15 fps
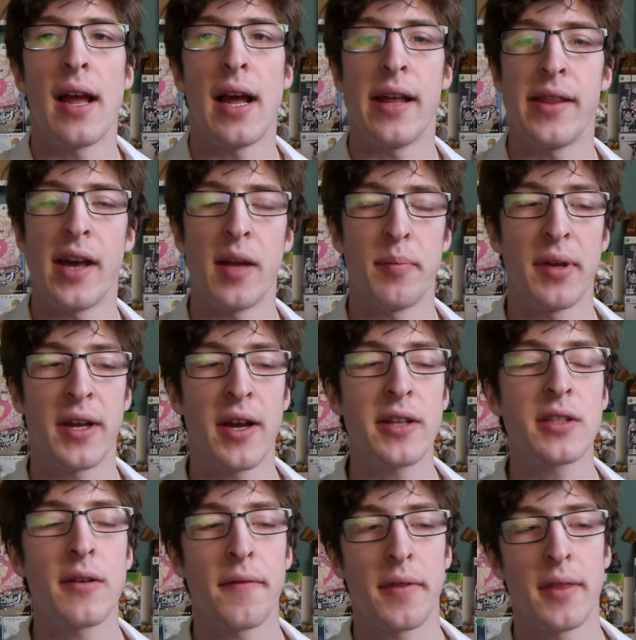and that
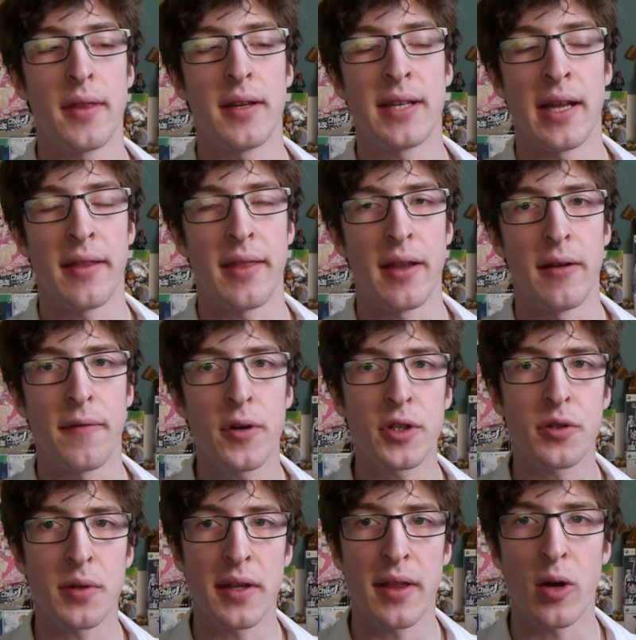because of the 10th
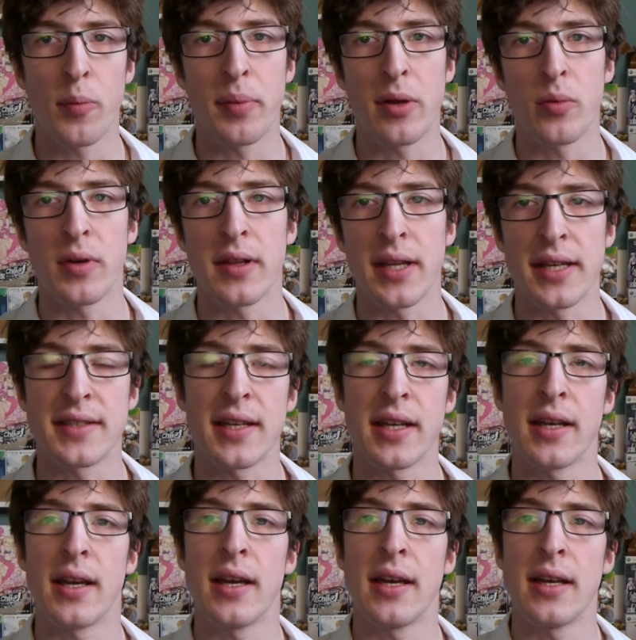anniversary, they'll be
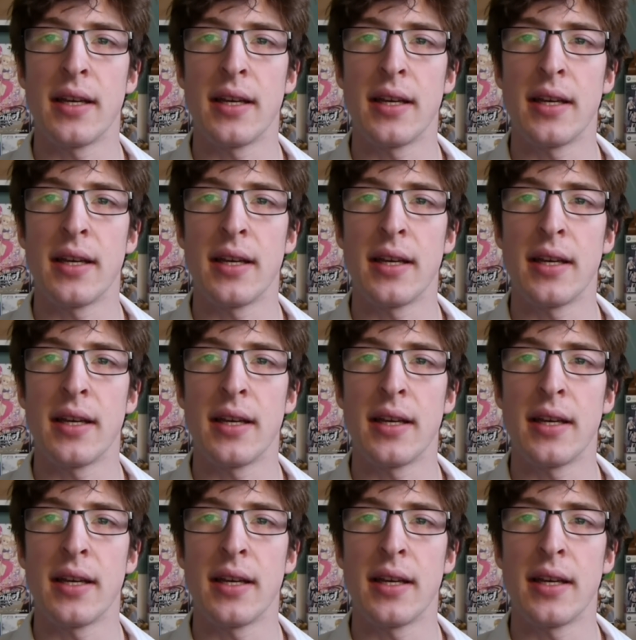releasing